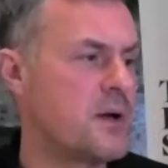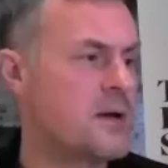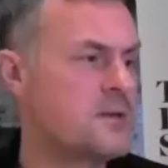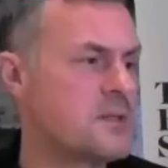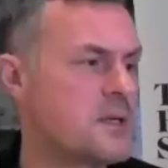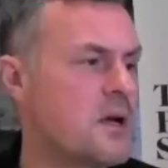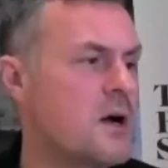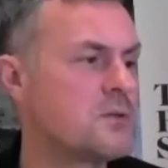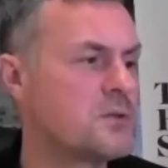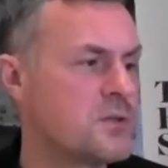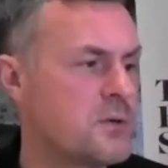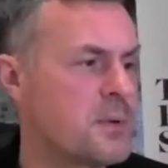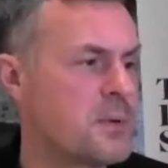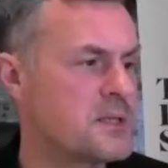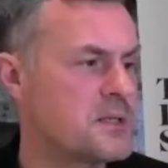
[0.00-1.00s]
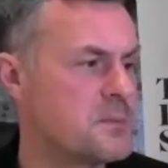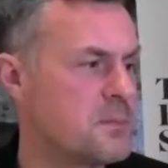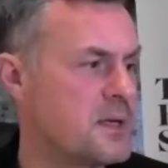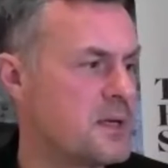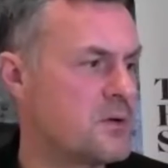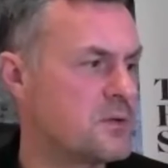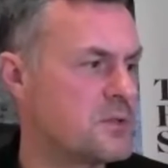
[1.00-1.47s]
How's the culture at
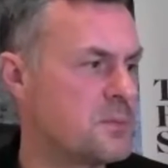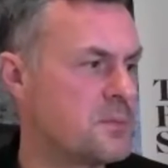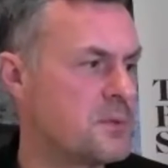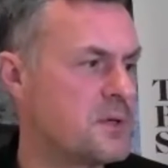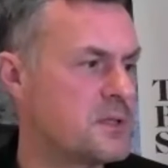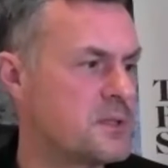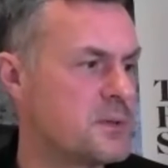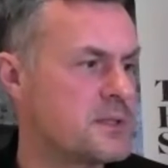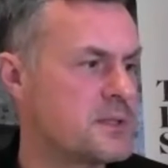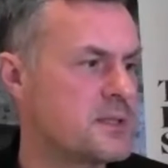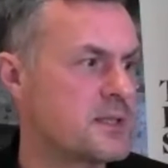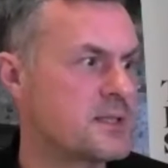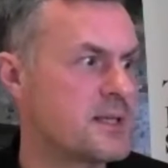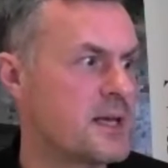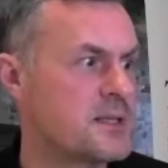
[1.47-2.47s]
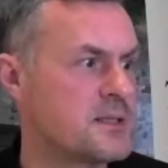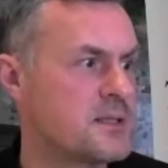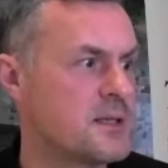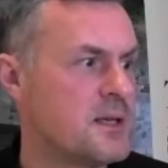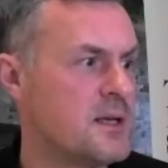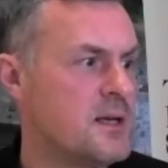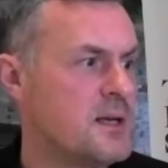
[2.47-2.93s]
Pensionbee contributed to its success?